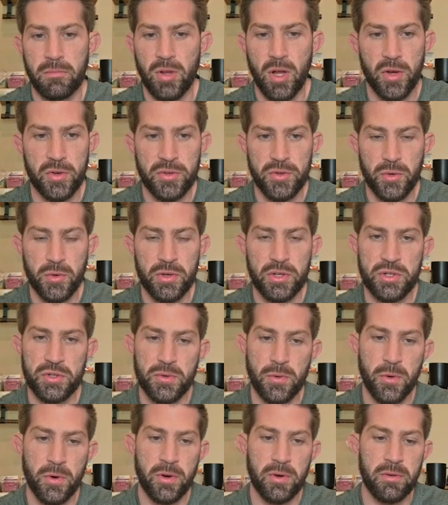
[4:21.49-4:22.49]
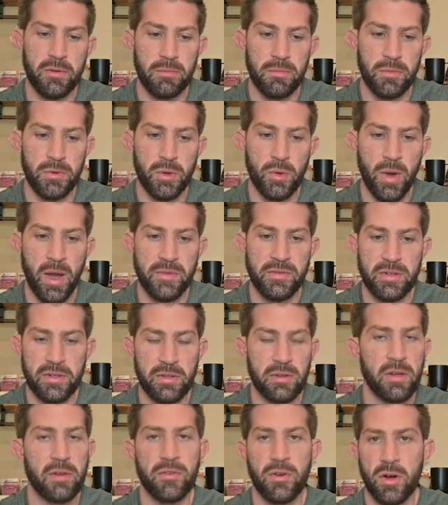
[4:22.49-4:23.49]
Long story short, you have to
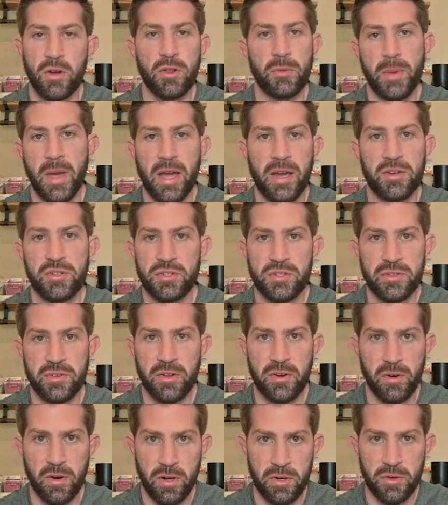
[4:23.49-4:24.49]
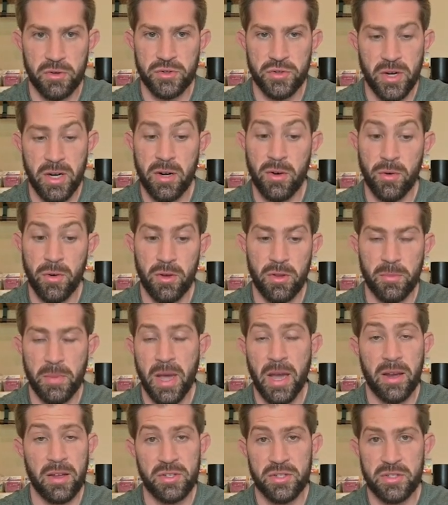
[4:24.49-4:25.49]
deliver all the packages that are on your truck or all the
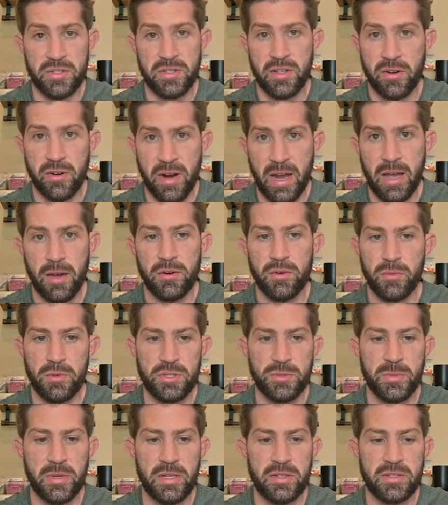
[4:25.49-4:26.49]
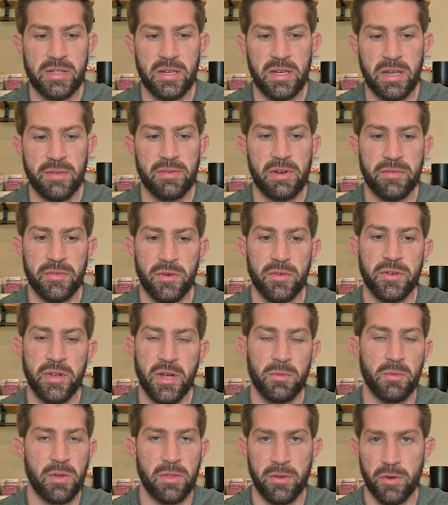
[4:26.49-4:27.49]
packages that are out, which means that even if you're
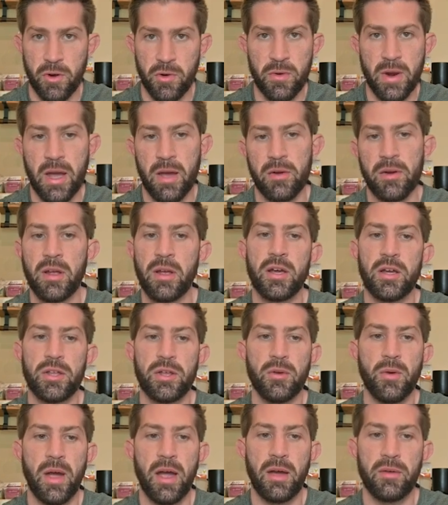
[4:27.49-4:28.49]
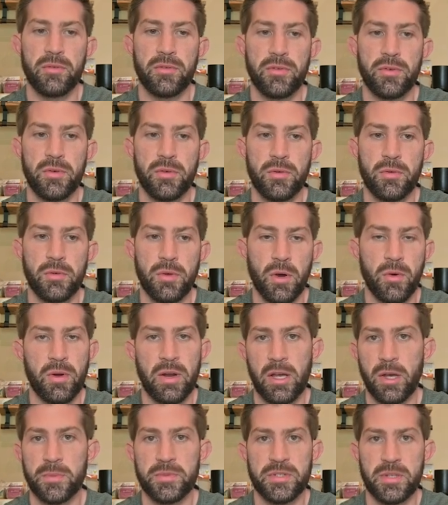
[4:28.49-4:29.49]
done with your route, you have to go
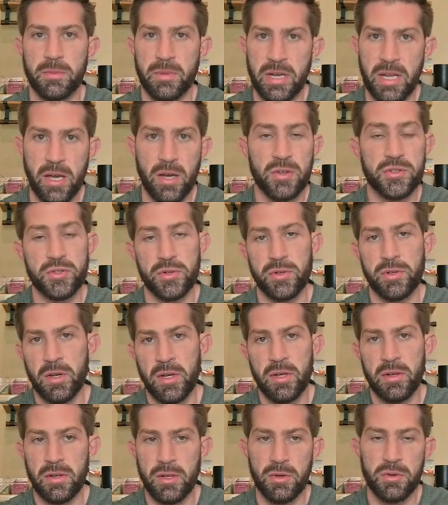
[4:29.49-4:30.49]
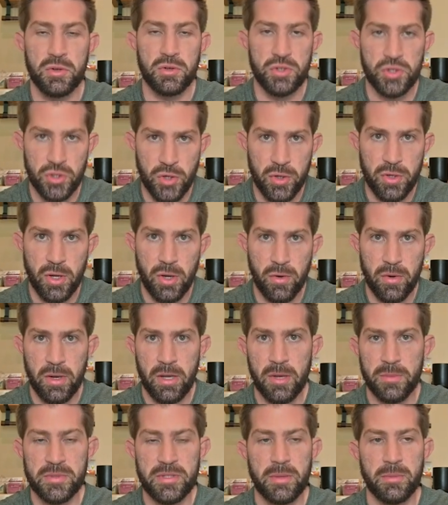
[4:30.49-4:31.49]
and help somebody else or you know, you should go and
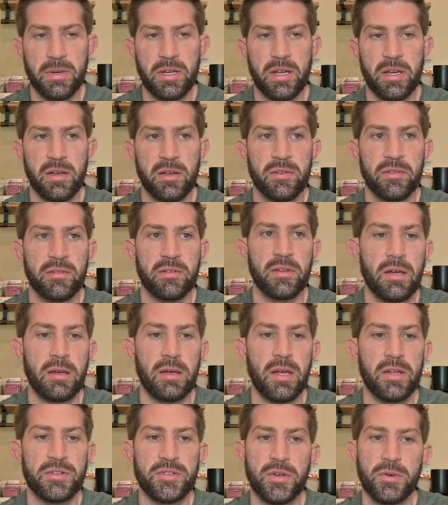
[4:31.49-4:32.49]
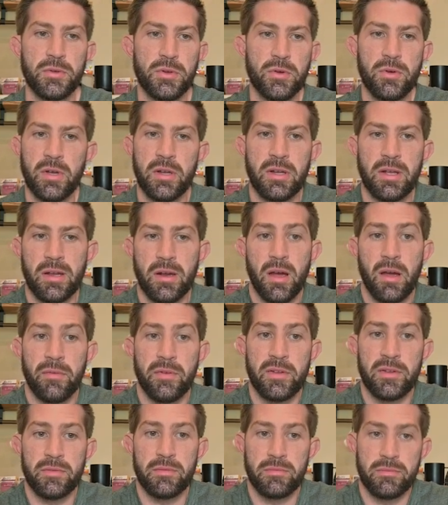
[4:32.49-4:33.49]
help somebody else. And so you could get off
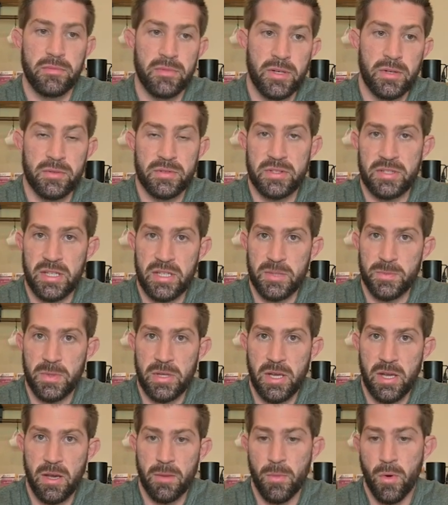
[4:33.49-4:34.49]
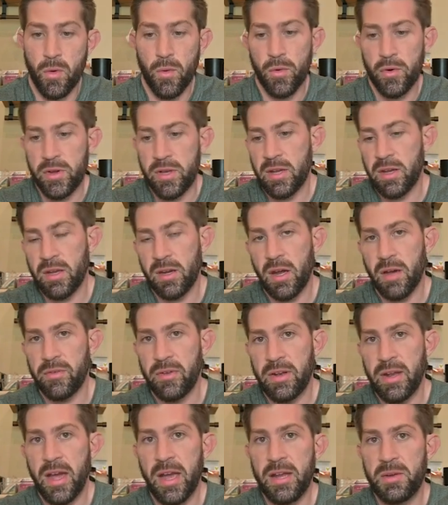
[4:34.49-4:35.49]
at, you know, 6 p.m. or you could get off
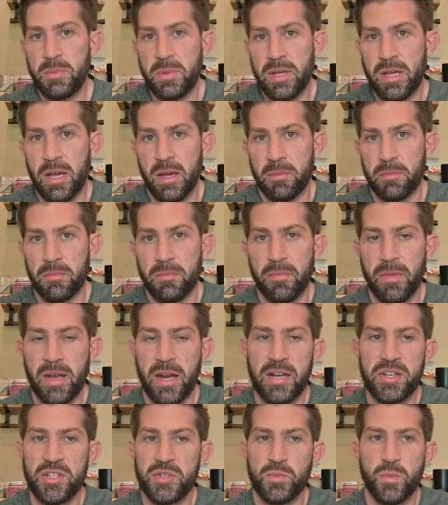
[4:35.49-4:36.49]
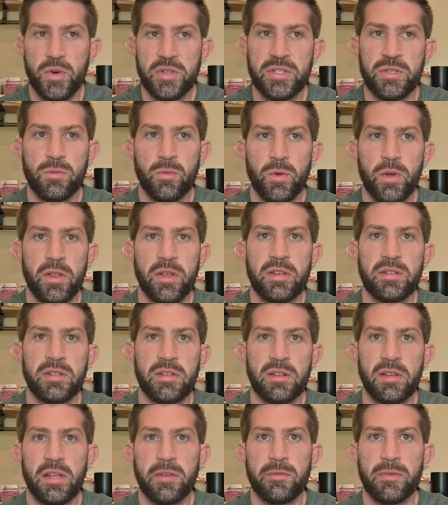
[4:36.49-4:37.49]
at 9 p.m. And I just wasn't willing to
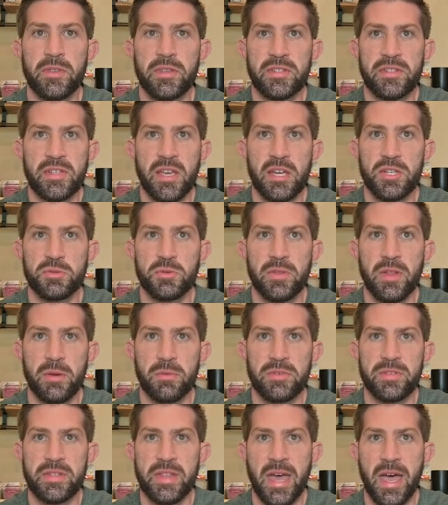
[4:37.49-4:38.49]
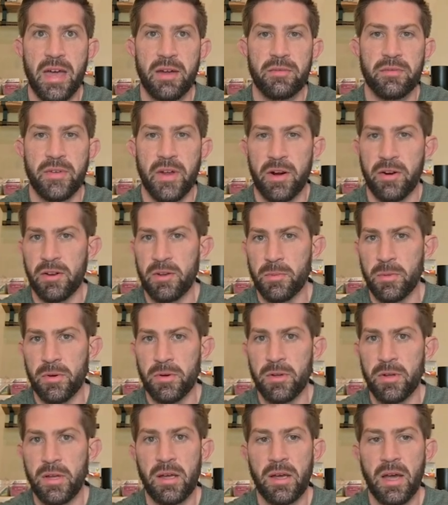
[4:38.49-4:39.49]
live with a schedule that was that
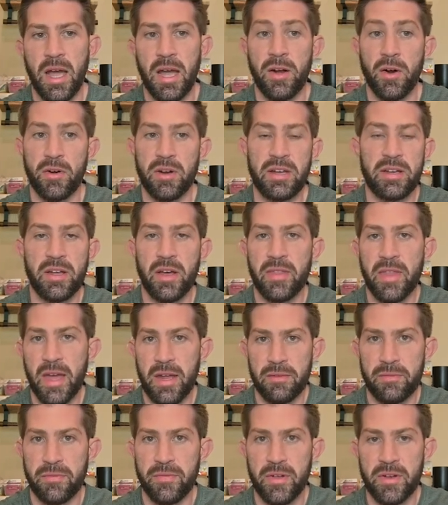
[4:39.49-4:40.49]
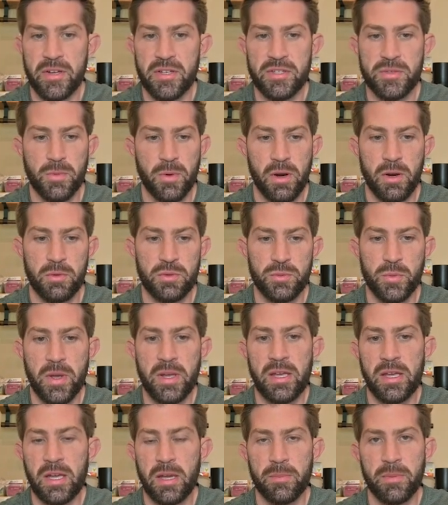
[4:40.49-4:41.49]
variable. I would already done that in fitness where I was
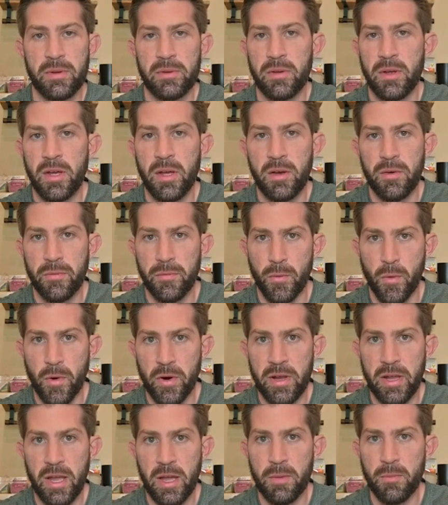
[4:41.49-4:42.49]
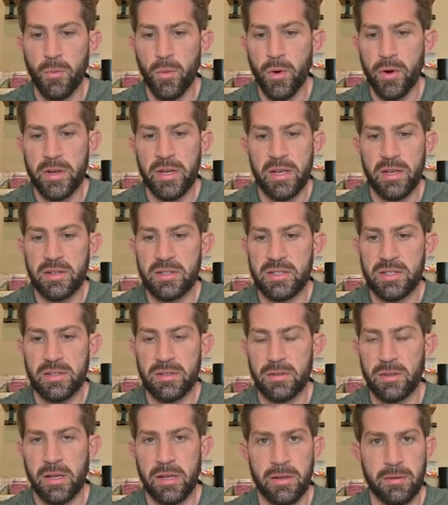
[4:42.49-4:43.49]
waking up at 4 a.m., working
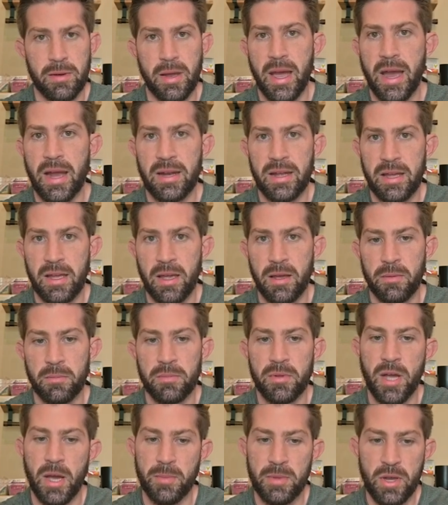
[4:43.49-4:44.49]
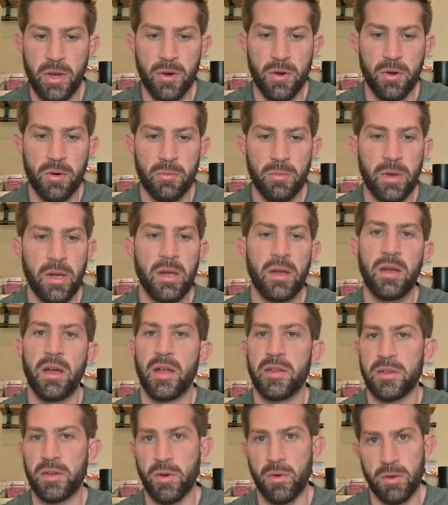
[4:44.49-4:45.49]
until like 9 a.m., coming home,
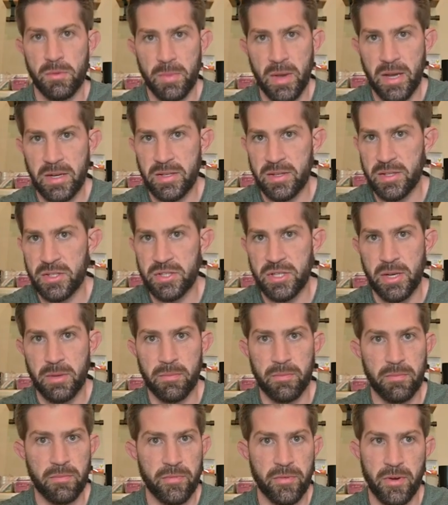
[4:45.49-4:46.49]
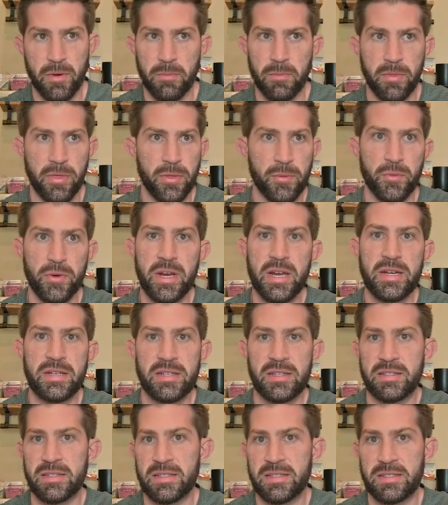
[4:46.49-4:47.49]
and then going back to the gym from 3
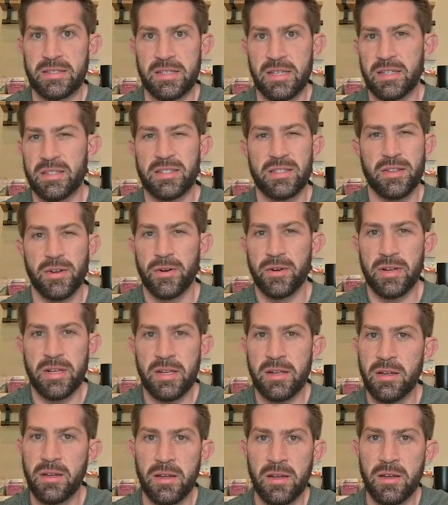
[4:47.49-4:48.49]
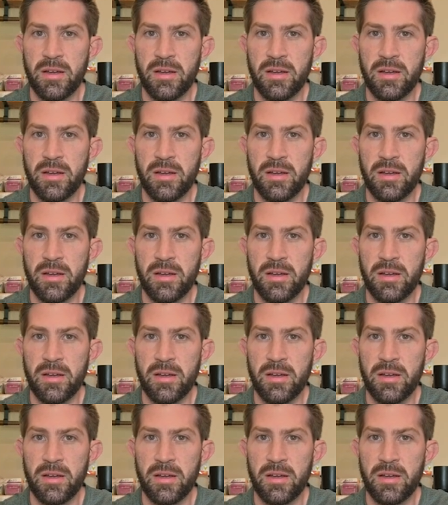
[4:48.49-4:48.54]
to 6:30,